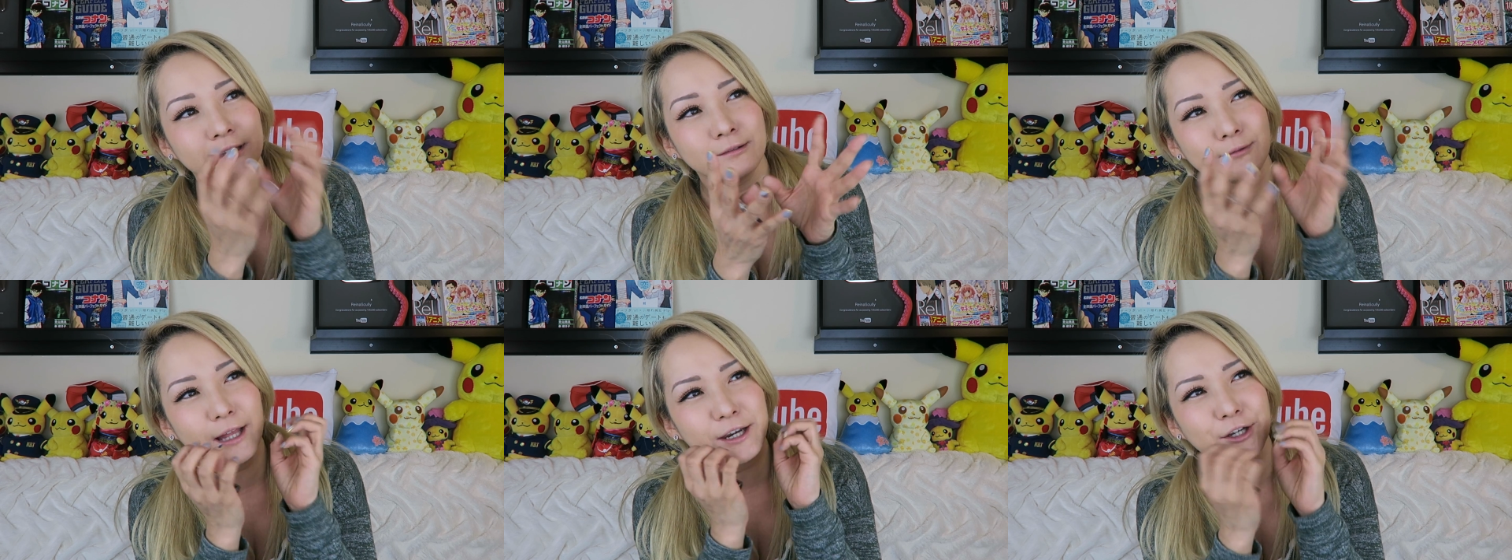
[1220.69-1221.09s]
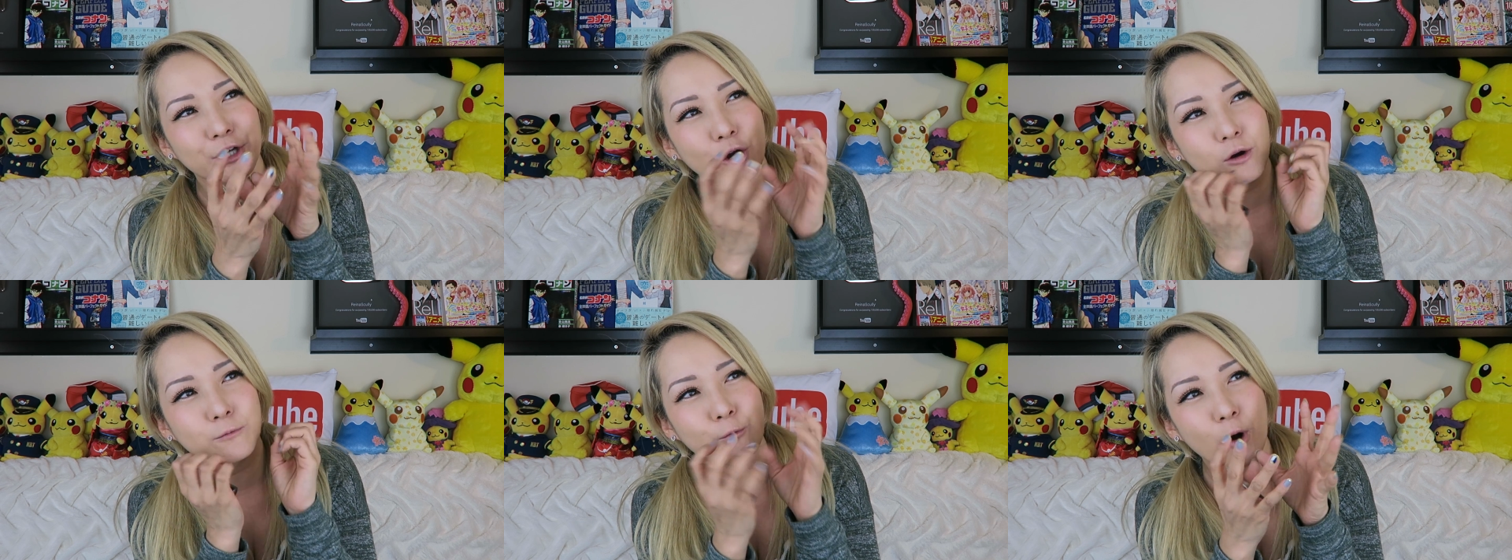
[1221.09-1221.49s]
letting
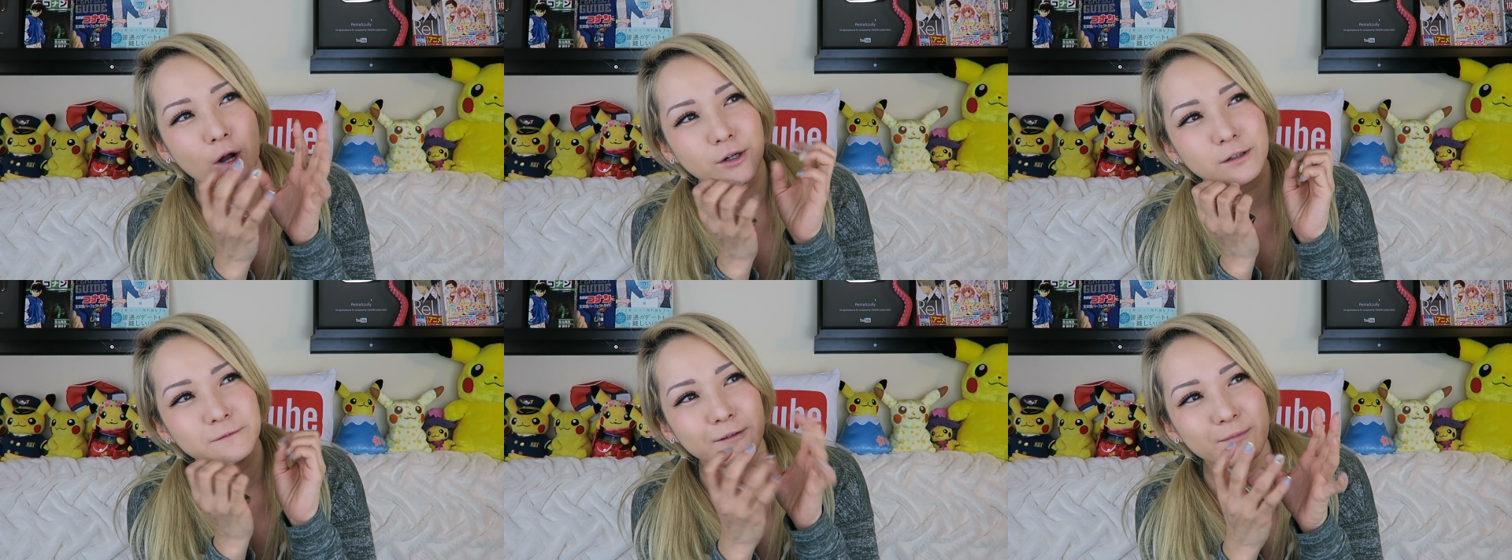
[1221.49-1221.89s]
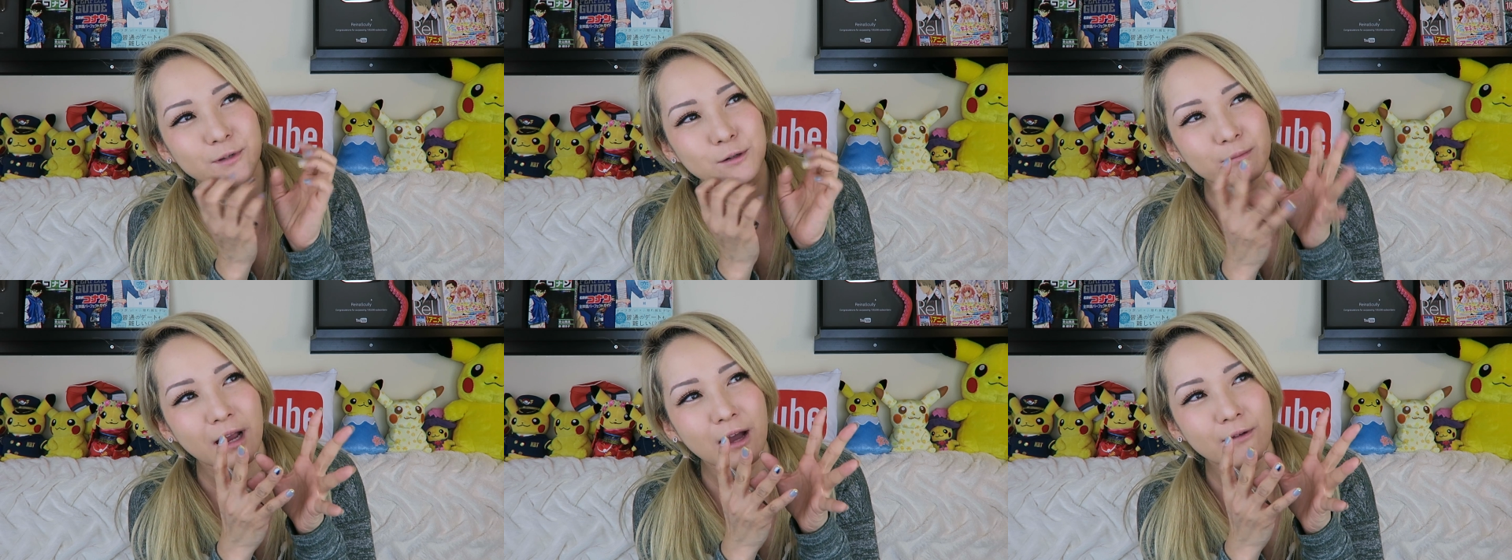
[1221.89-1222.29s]
go of water from
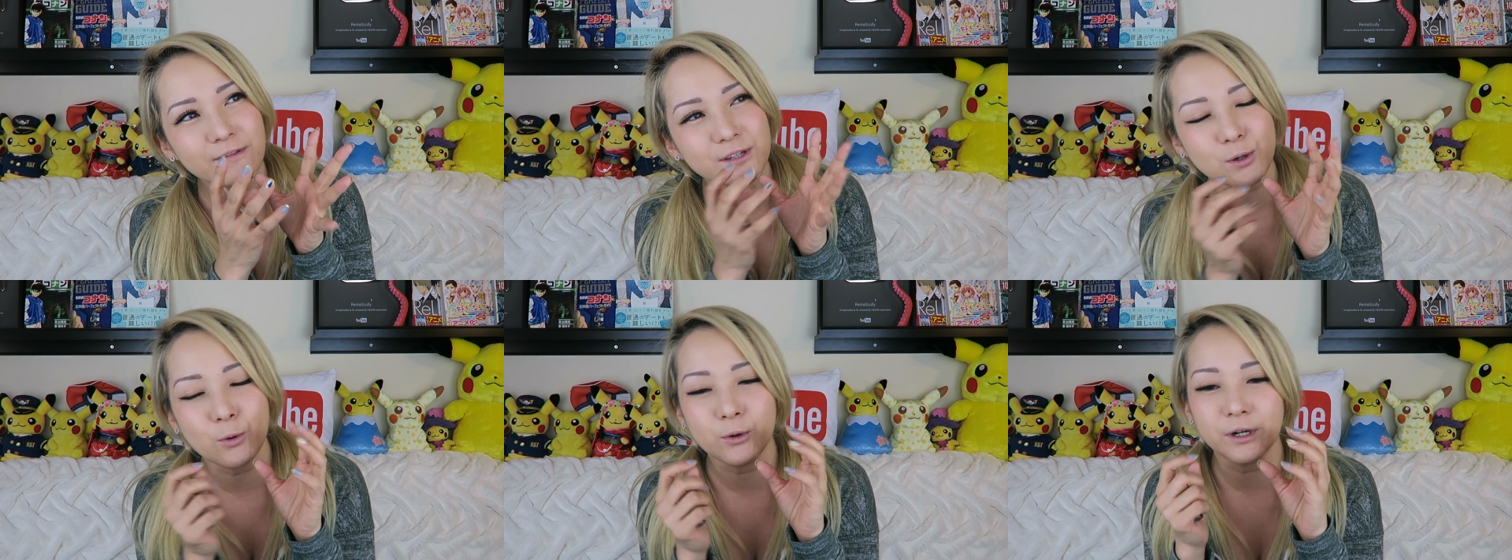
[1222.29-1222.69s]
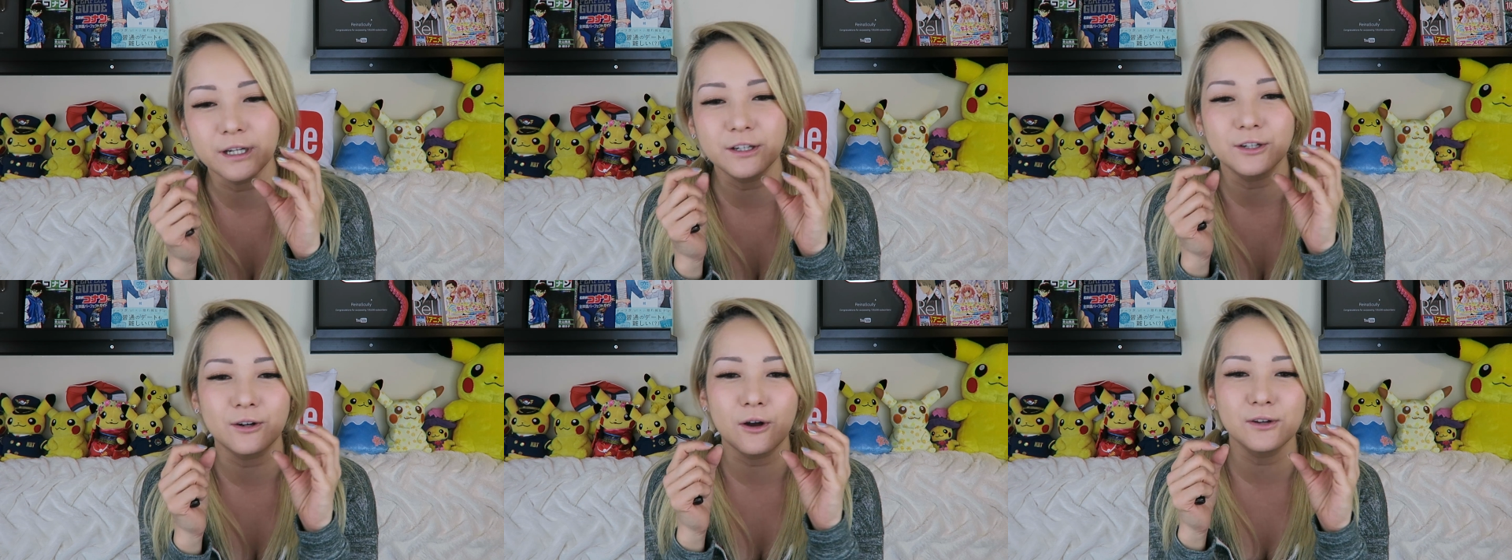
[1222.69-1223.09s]
their mouths, or
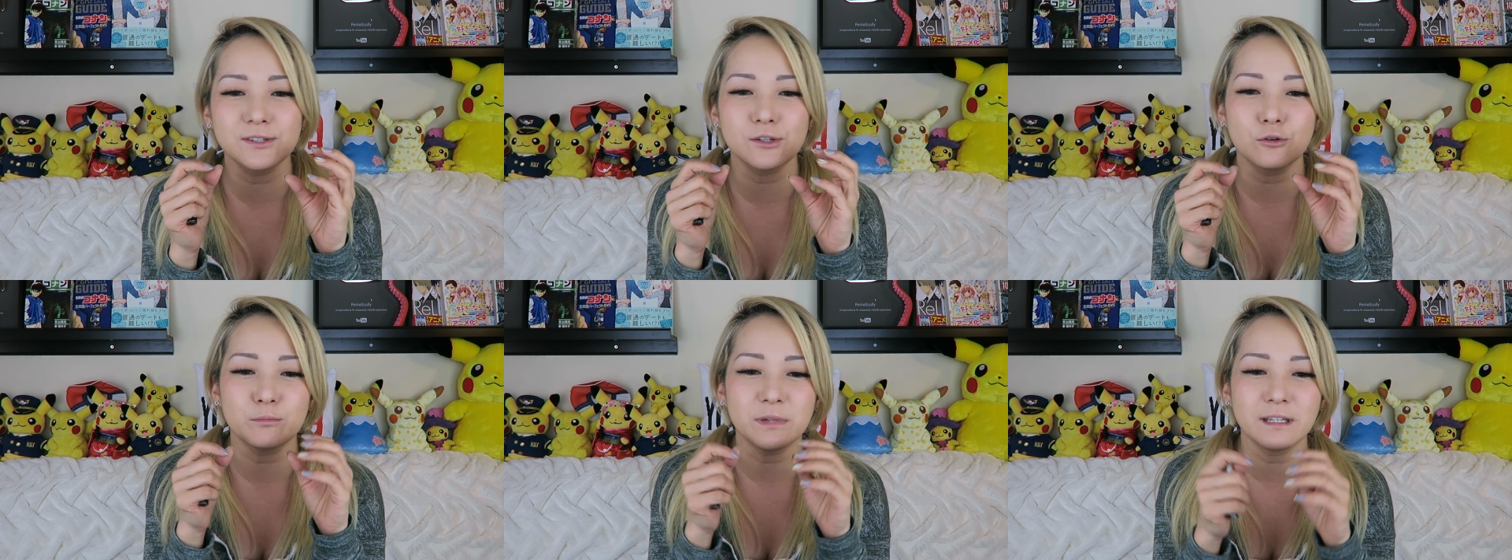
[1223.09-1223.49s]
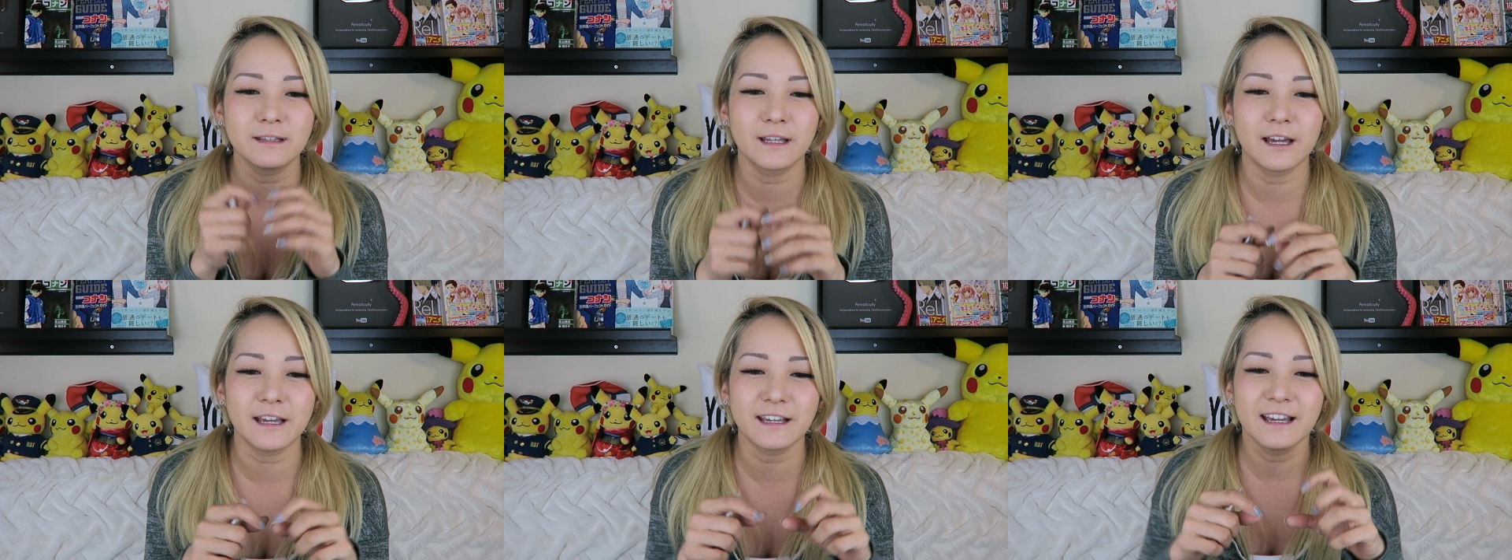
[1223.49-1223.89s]
it could also
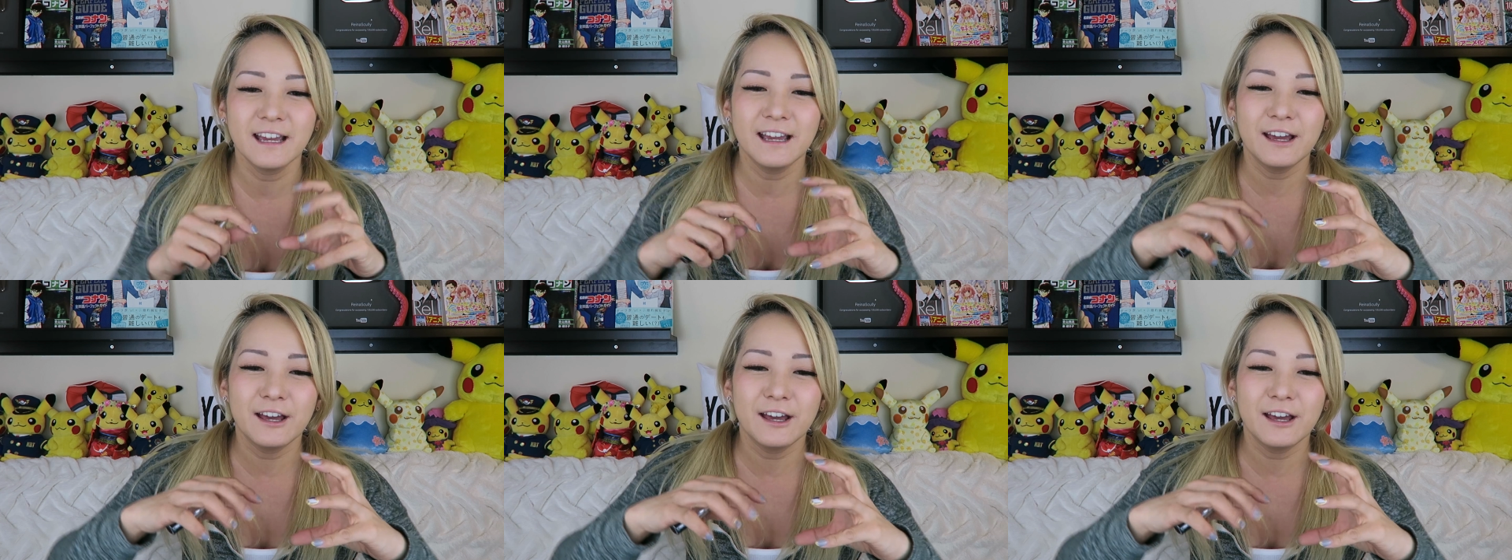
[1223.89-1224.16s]
mean like